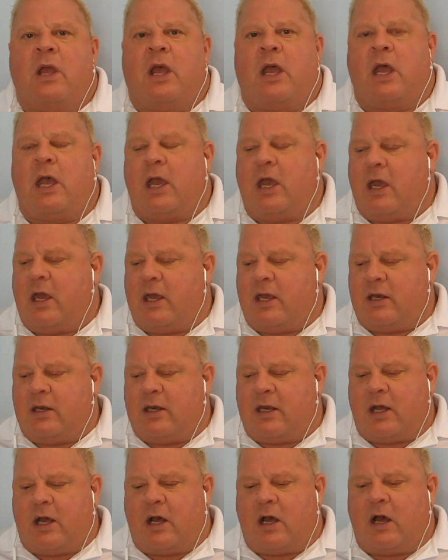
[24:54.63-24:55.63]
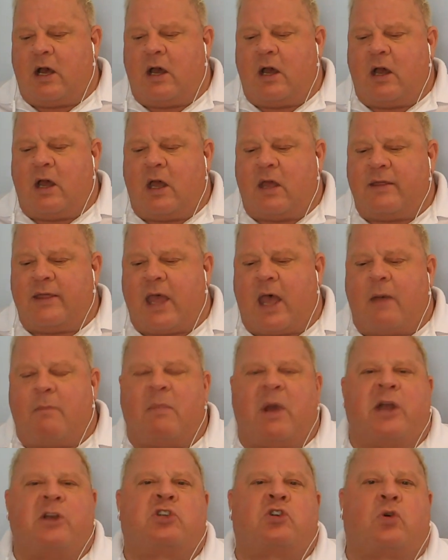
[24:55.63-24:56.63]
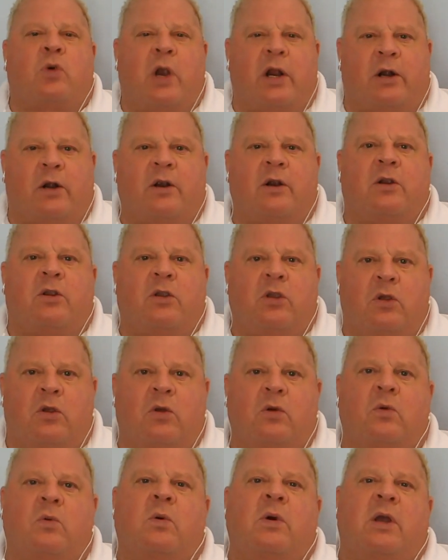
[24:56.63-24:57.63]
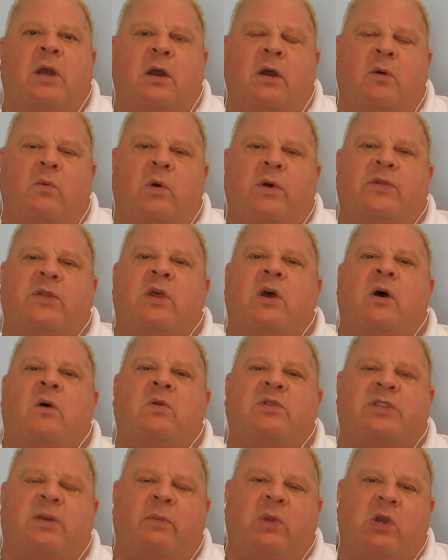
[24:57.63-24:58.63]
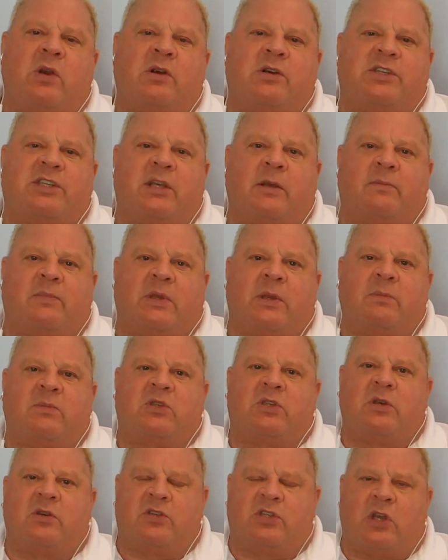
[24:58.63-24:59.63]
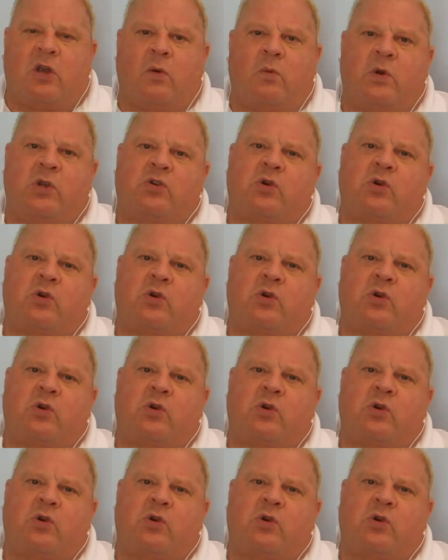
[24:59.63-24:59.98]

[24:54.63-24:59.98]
and that might trigger you with some of your symptoms. So we